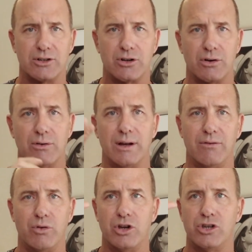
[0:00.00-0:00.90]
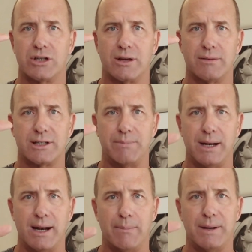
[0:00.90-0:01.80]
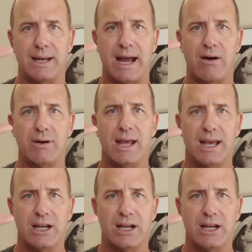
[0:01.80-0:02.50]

So when you just spin it up and down,